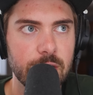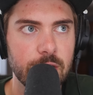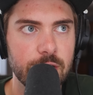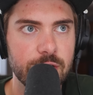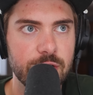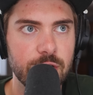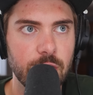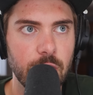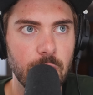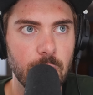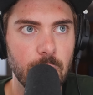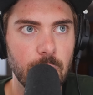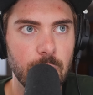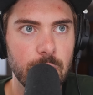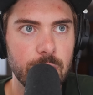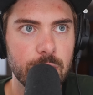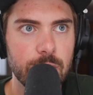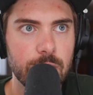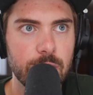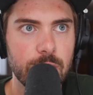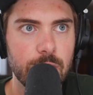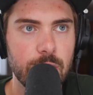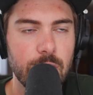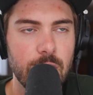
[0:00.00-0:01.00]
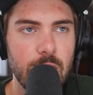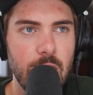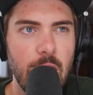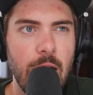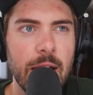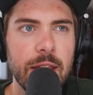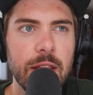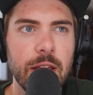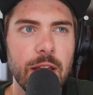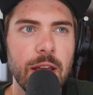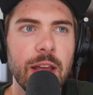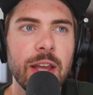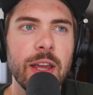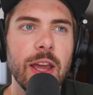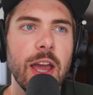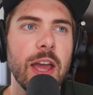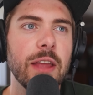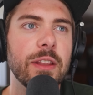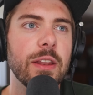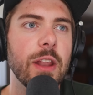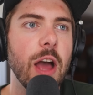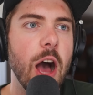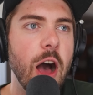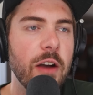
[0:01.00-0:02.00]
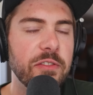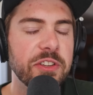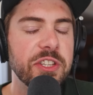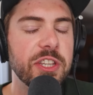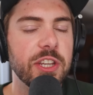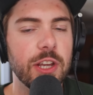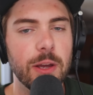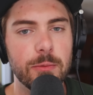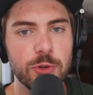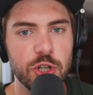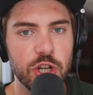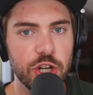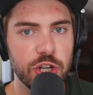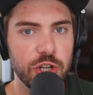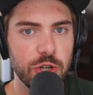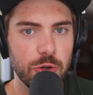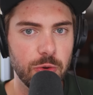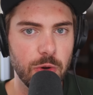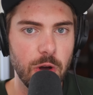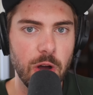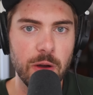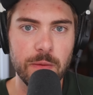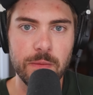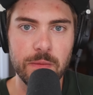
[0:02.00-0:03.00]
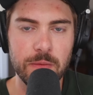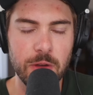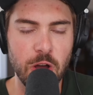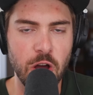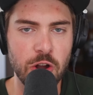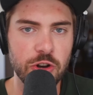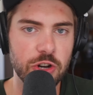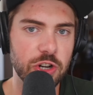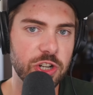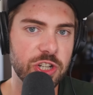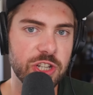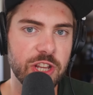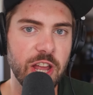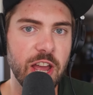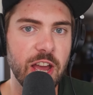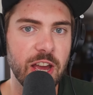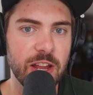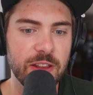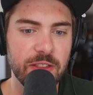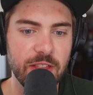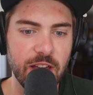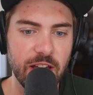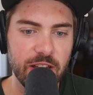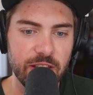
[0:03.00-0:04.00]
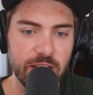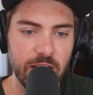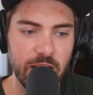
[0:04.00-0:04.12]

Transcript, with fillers: so and obviously I'm sure you understand that,